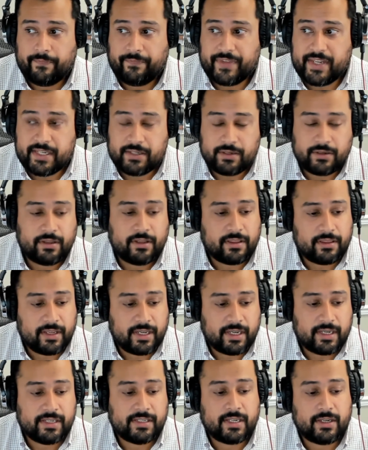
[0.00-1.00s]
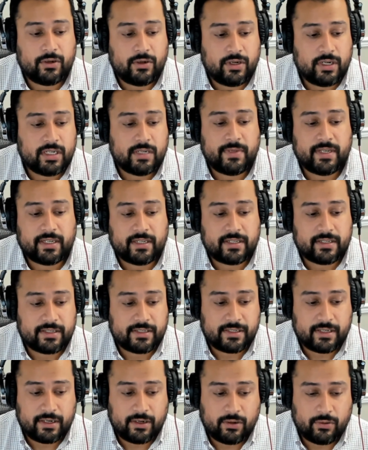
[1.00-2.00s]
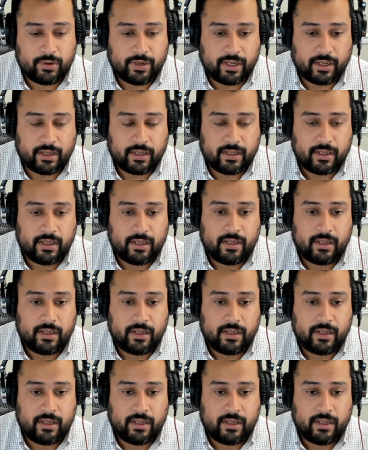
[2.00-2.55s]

These are the things that you need to be considering